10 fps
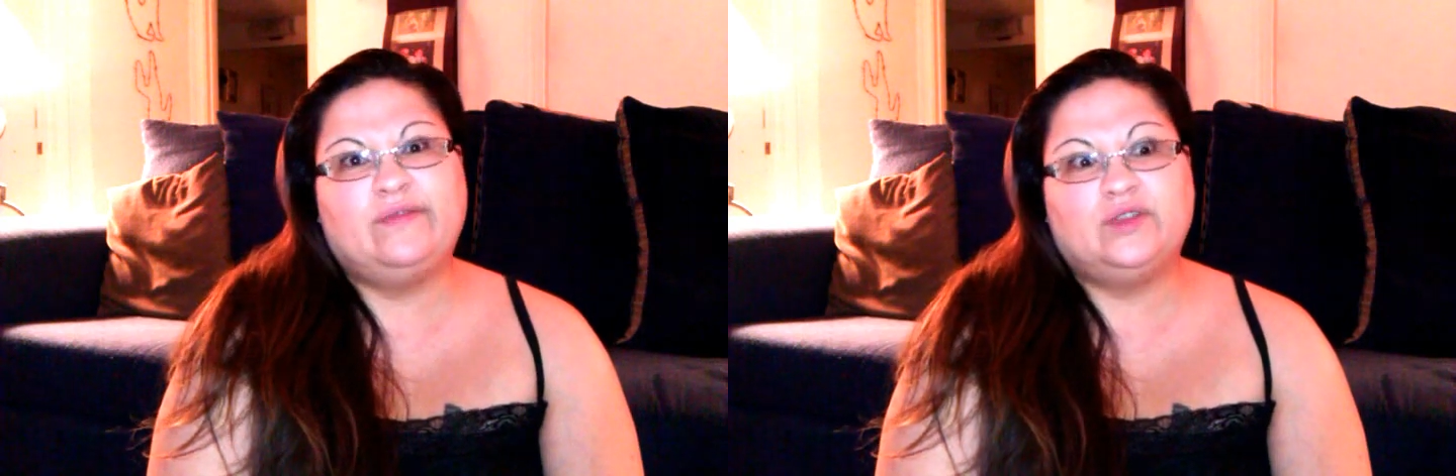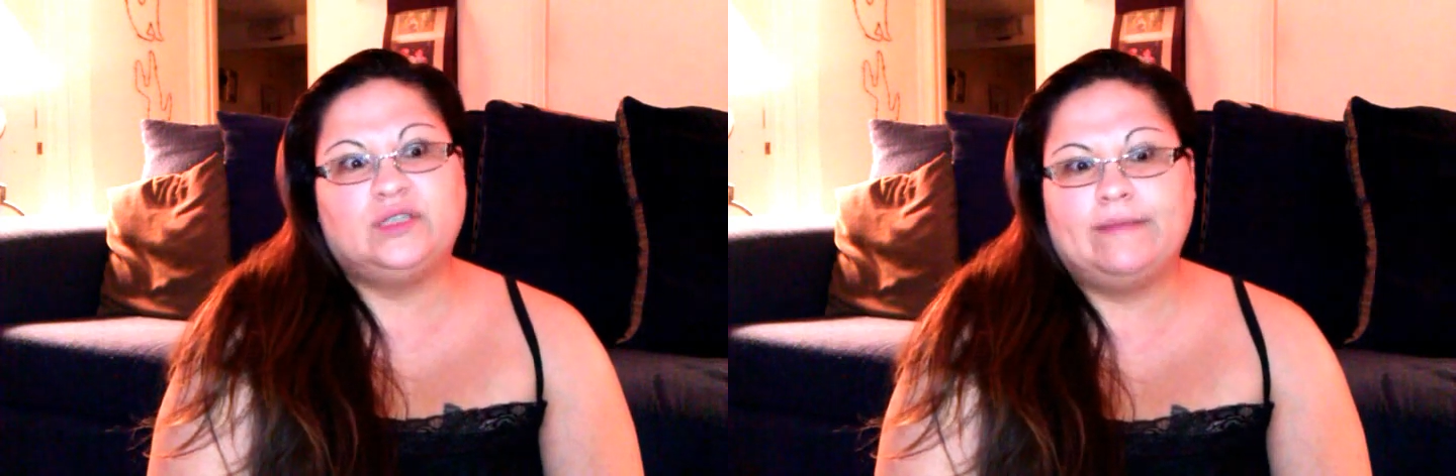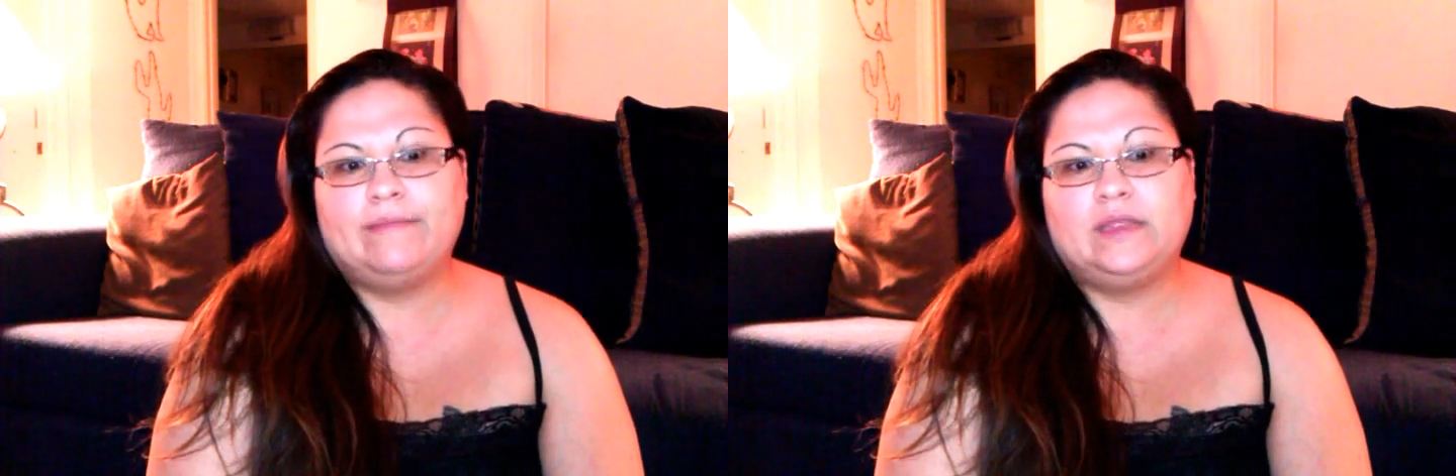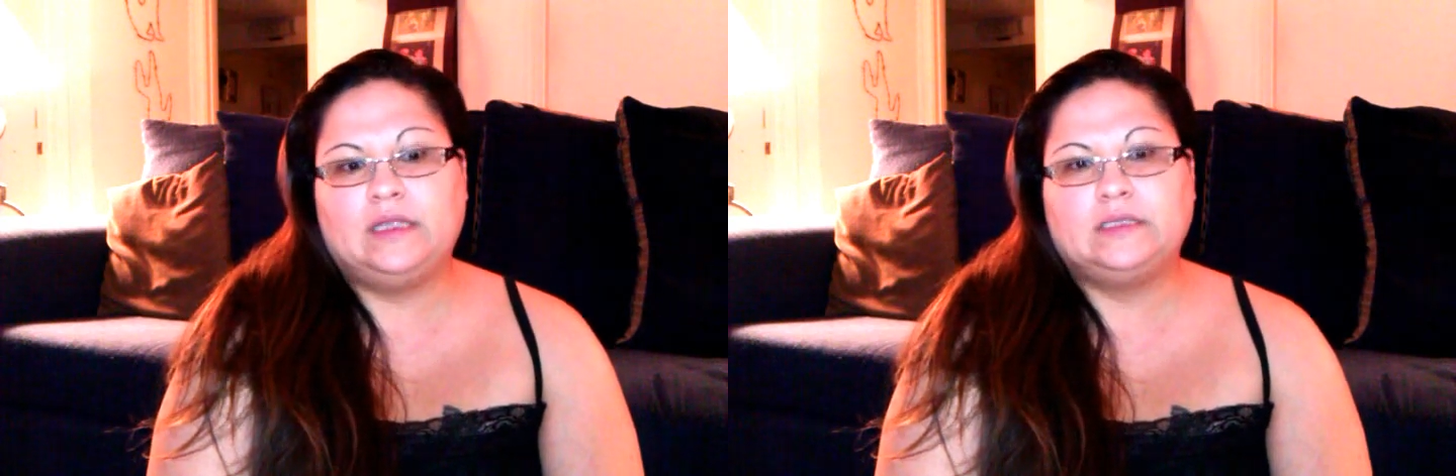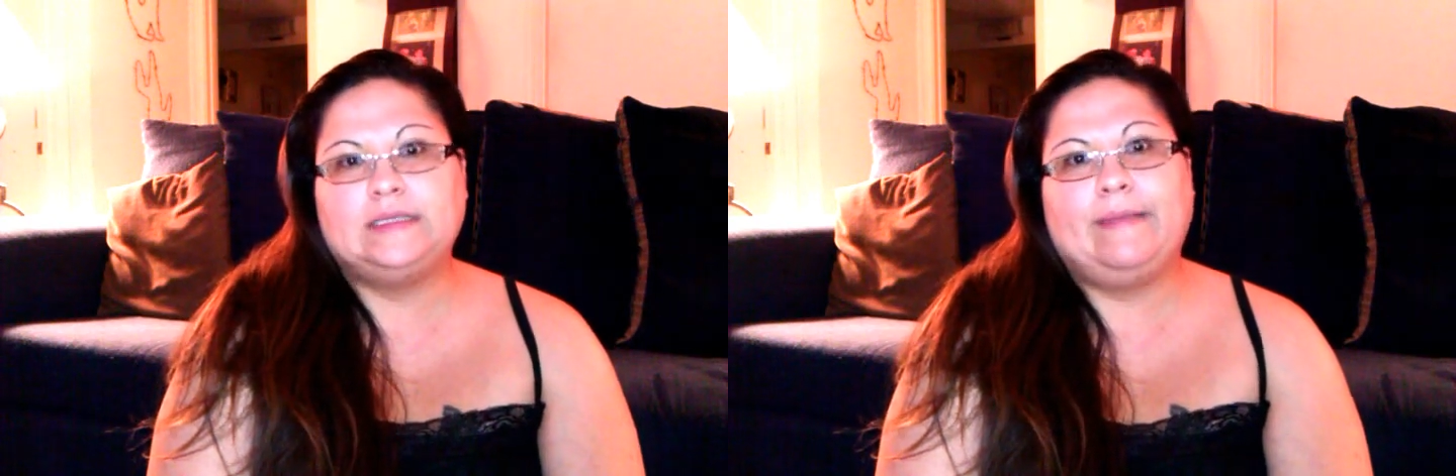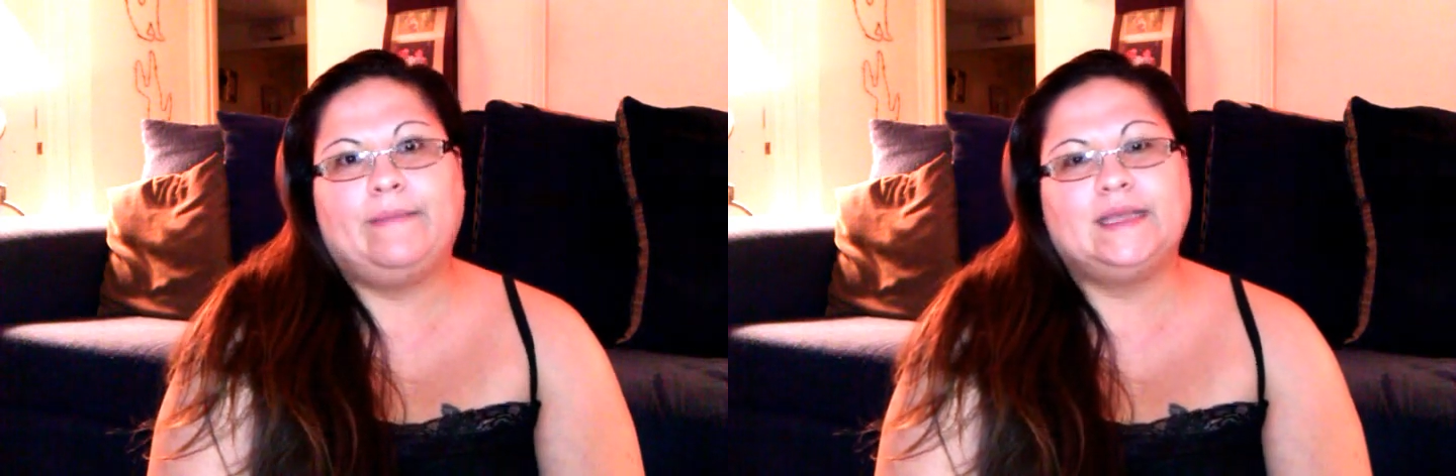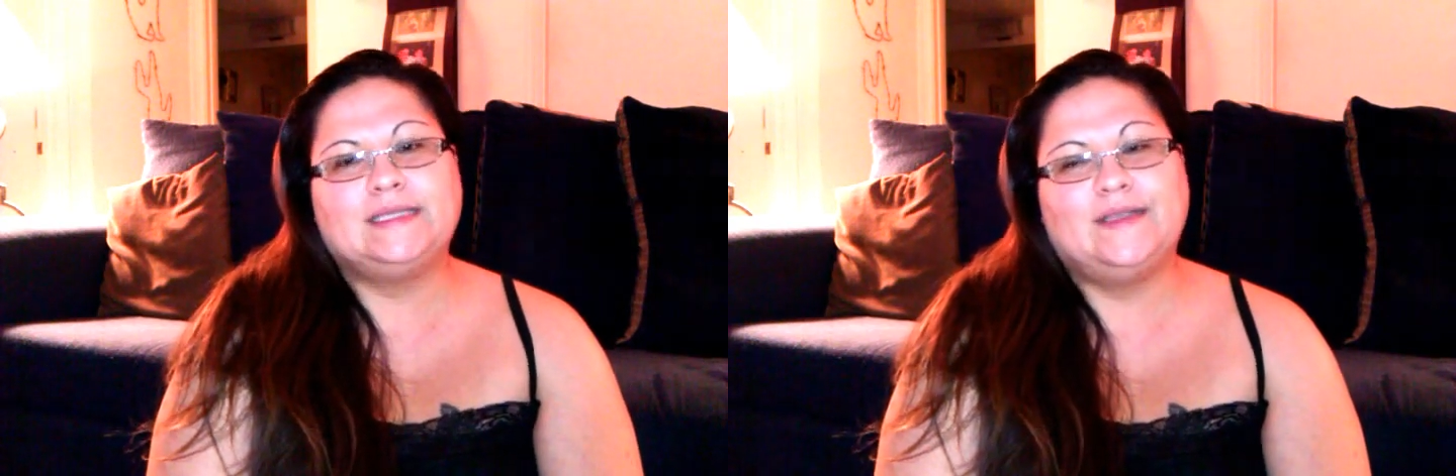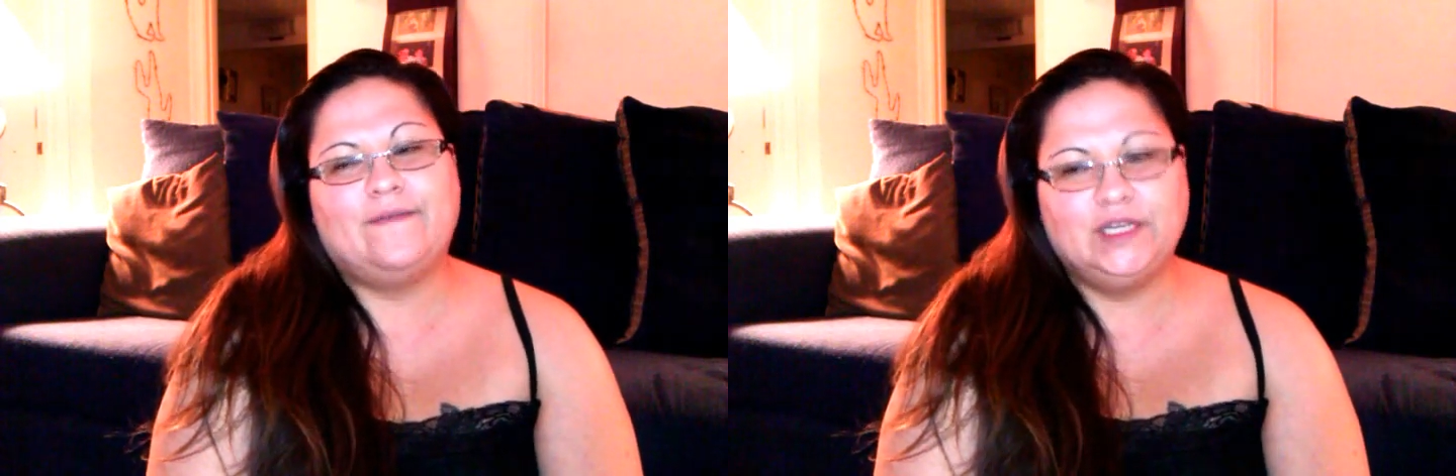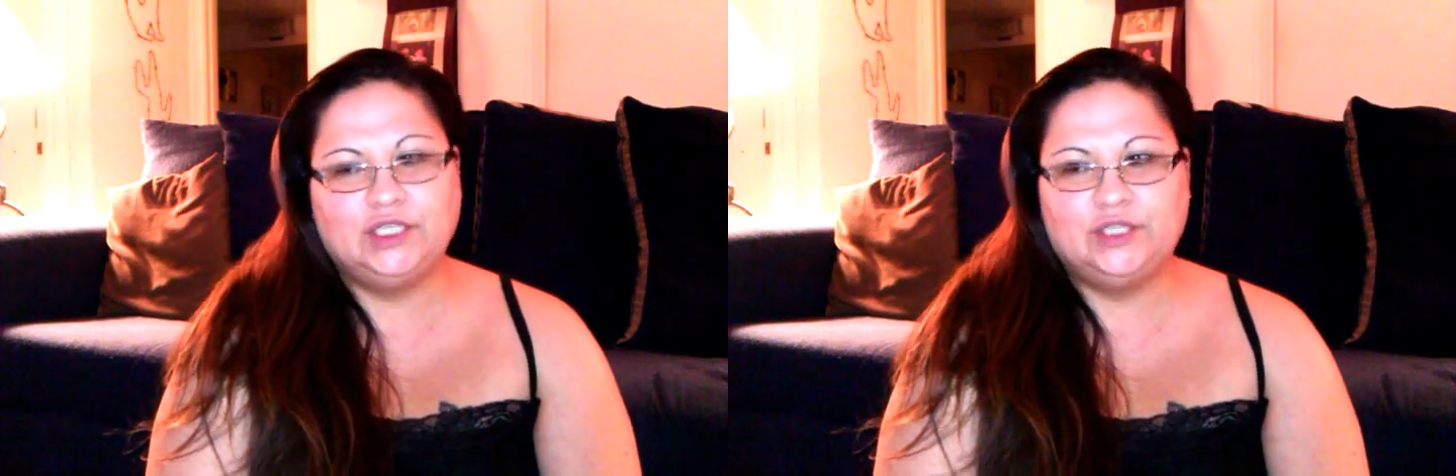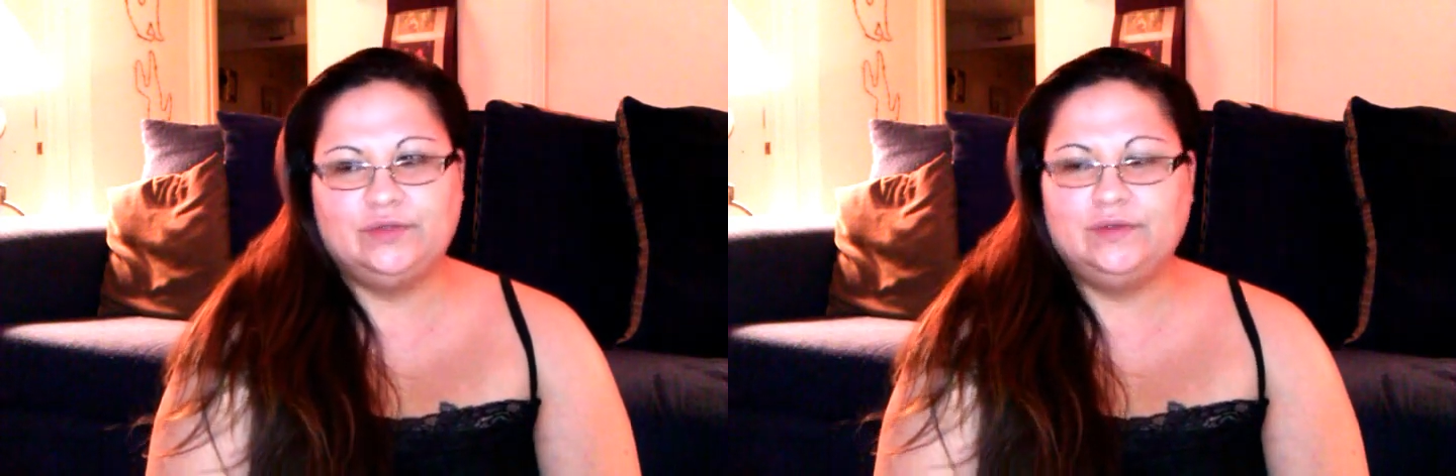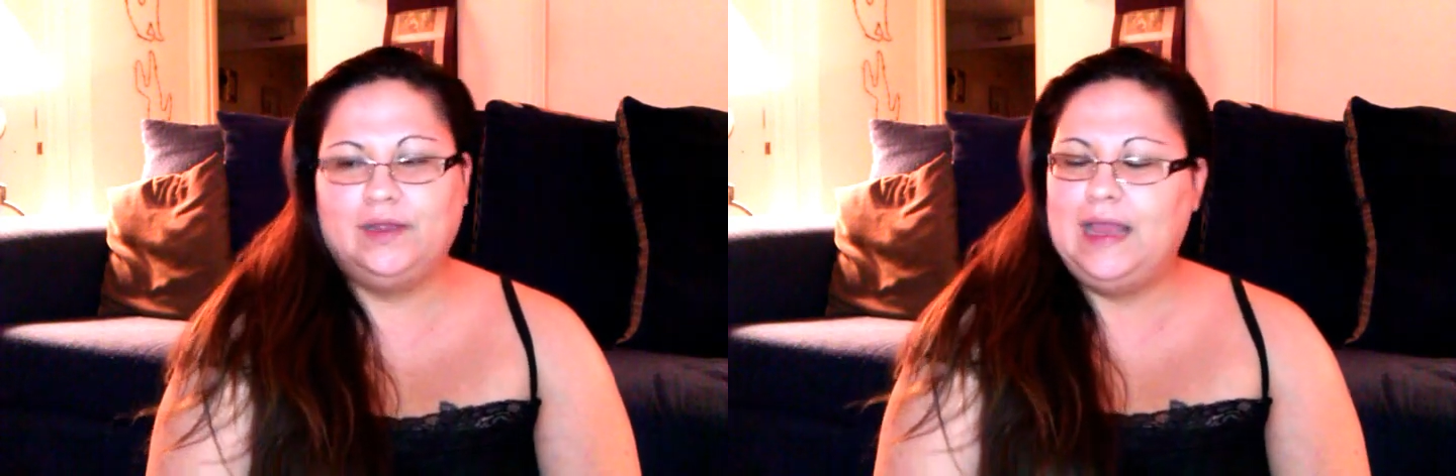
for something to get myself into